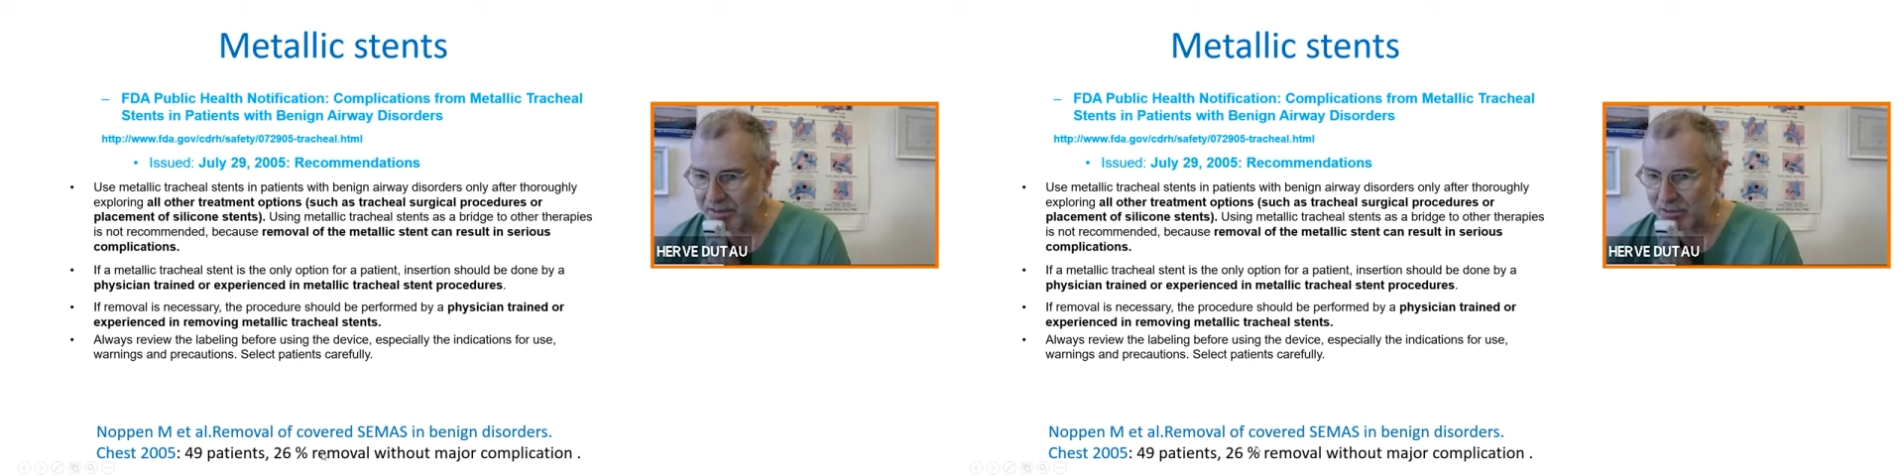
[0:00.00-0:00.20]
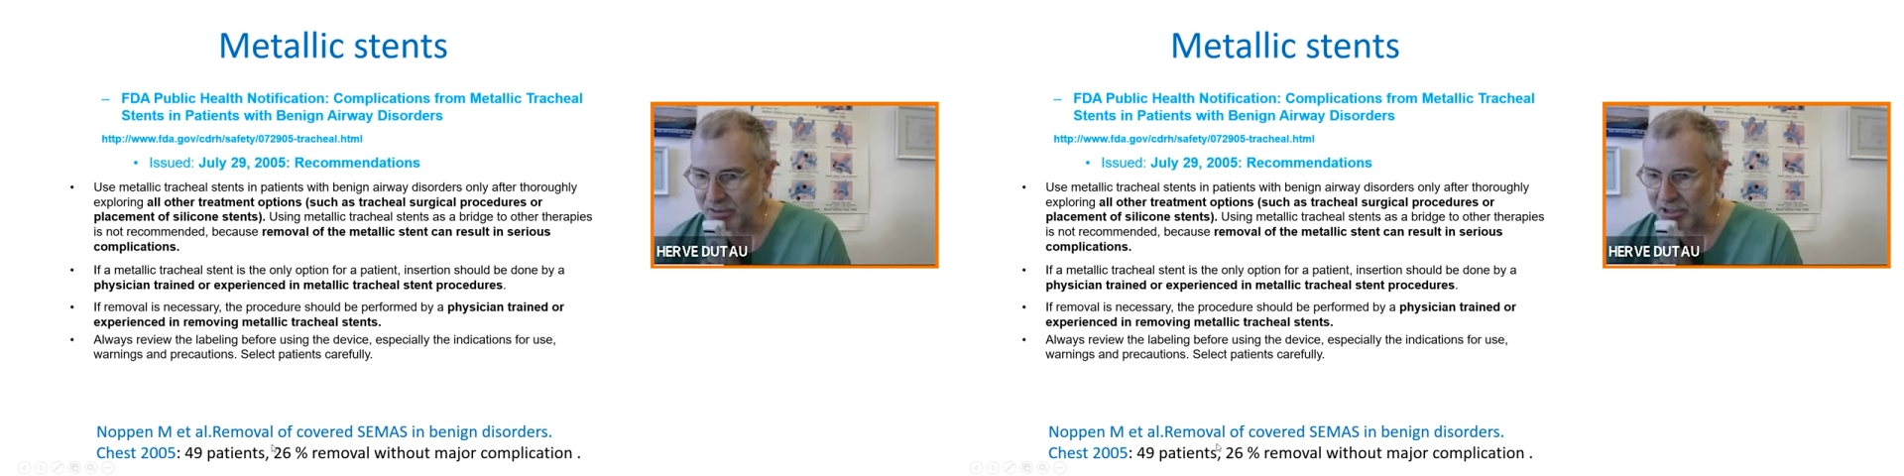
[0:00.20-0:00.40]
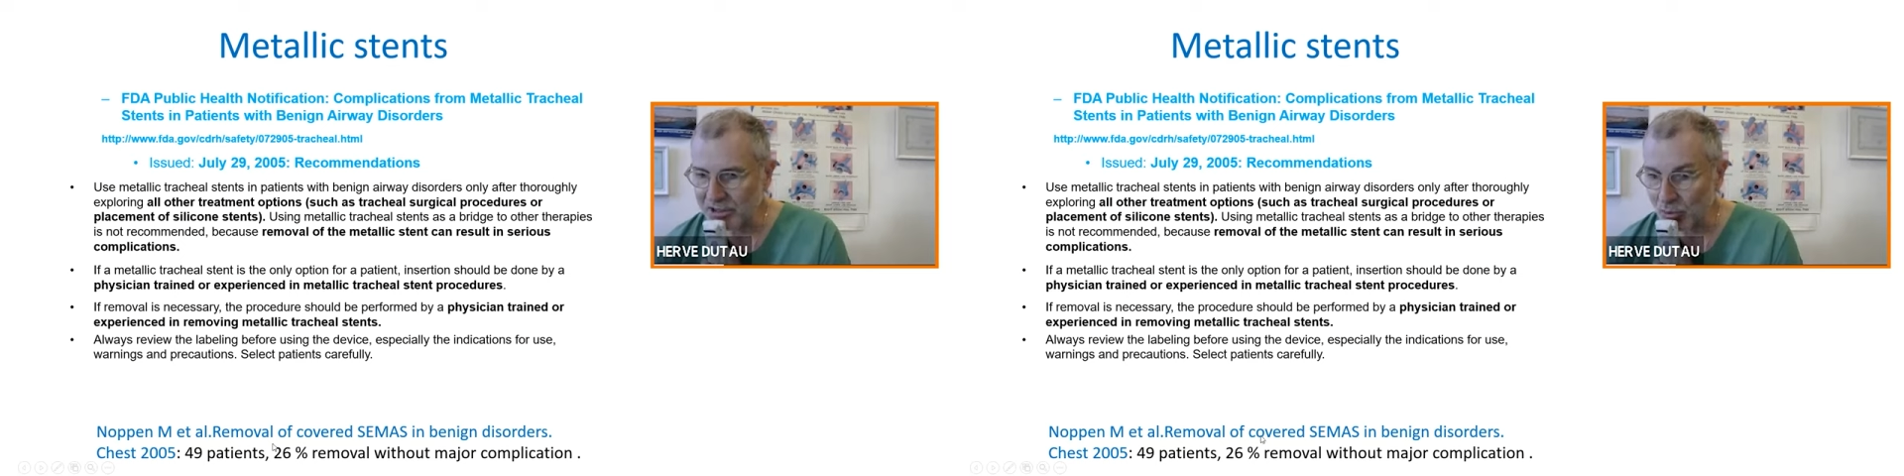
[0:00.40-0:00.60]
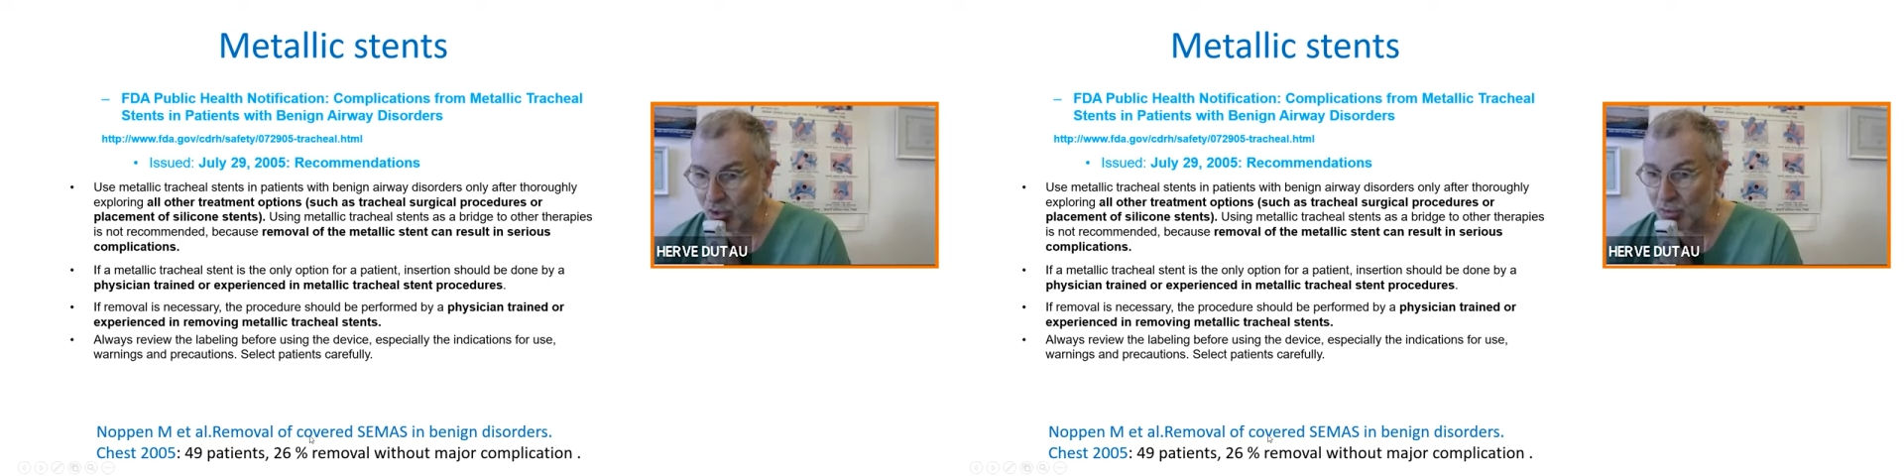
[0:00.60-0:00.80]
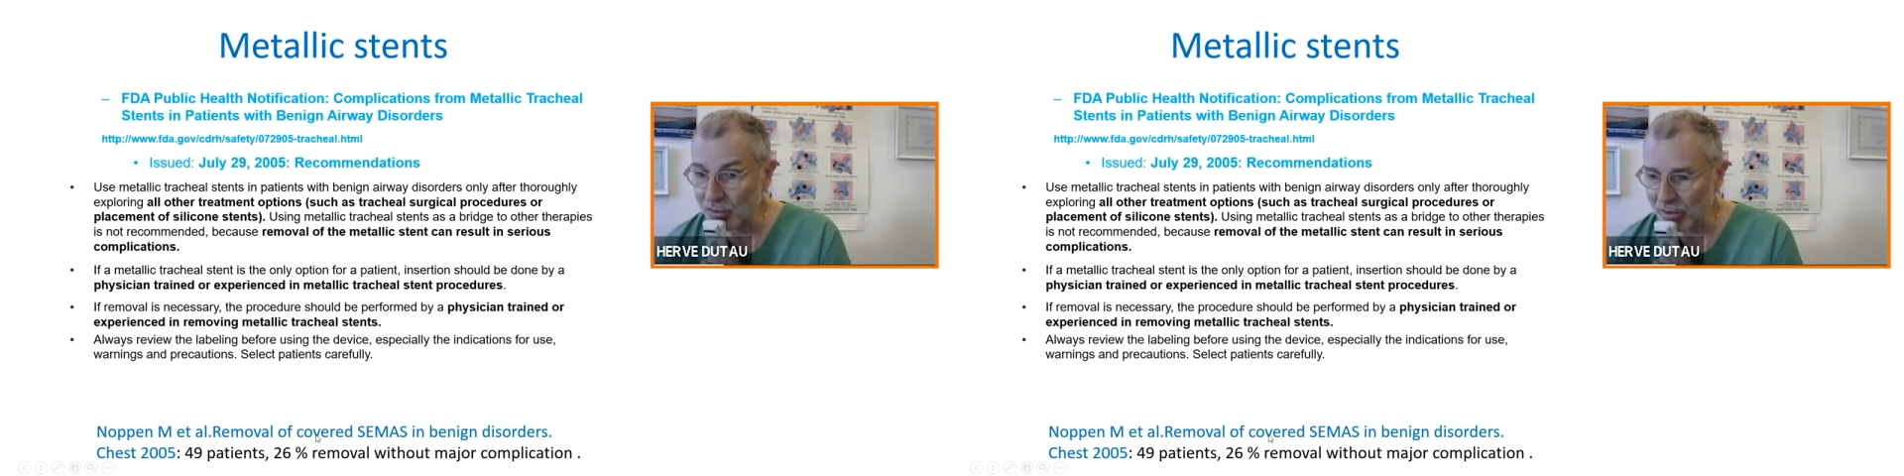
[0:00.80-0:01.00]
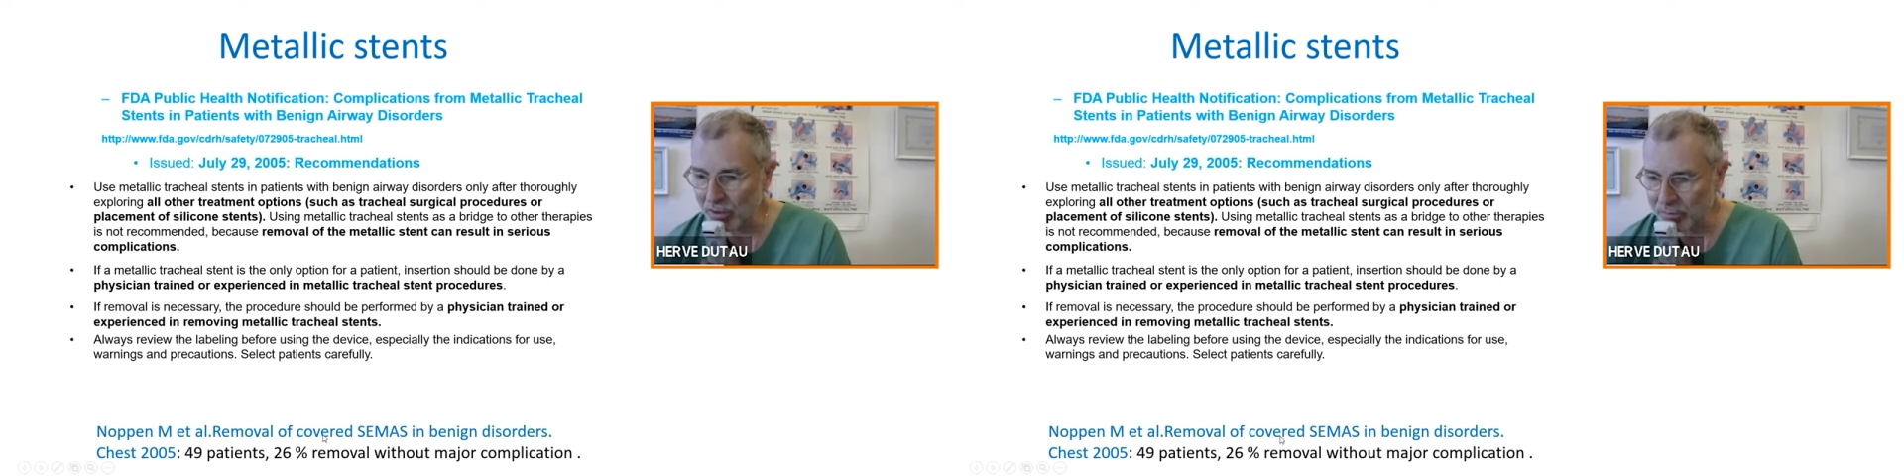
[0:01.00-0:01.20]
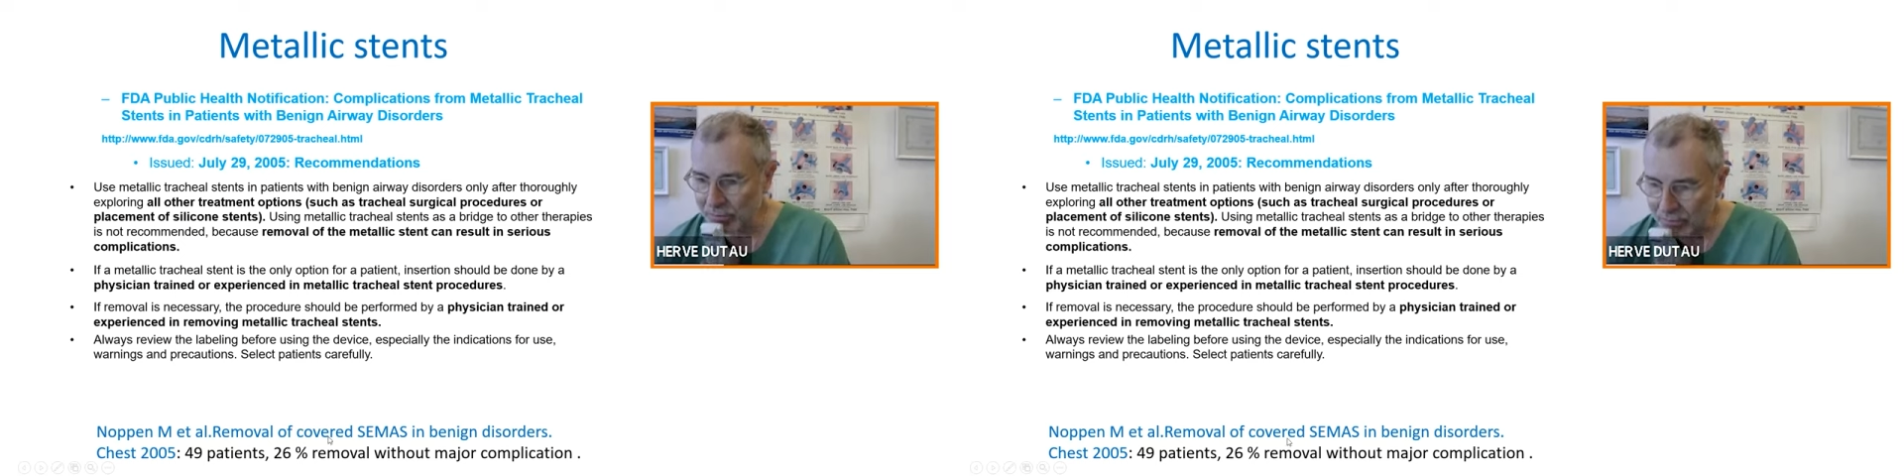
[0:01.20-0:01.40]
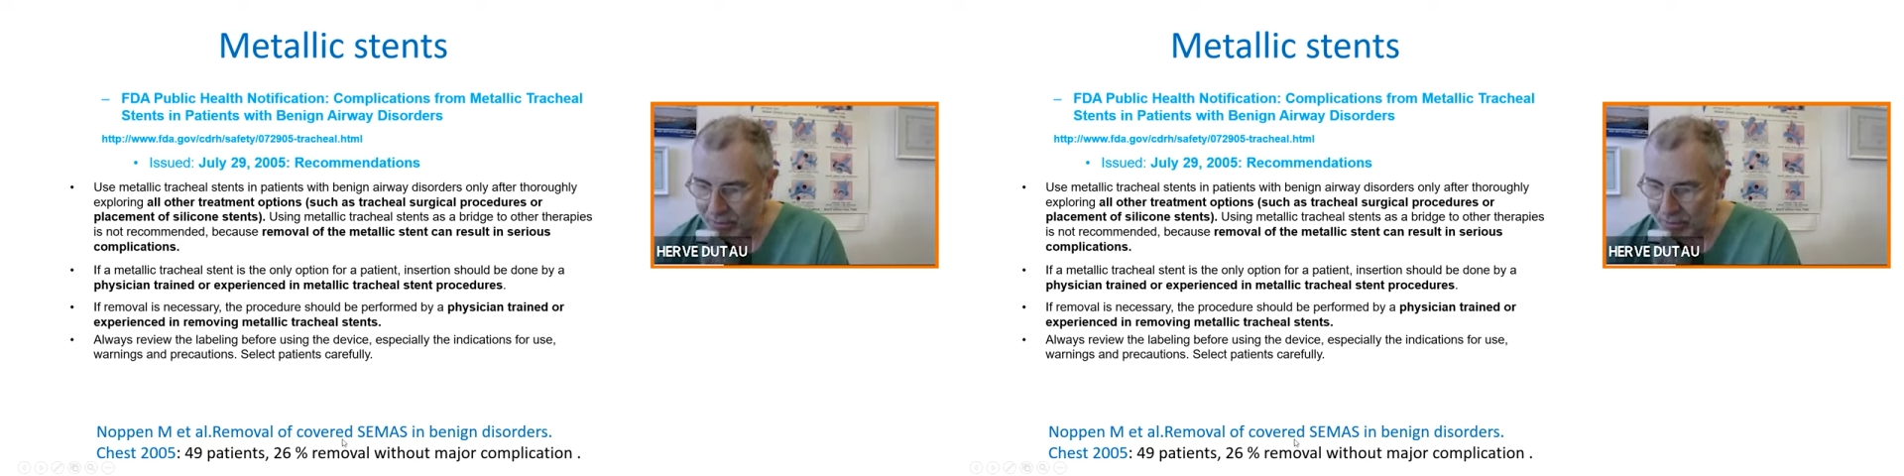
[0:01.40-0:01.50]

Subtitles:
studied the removal of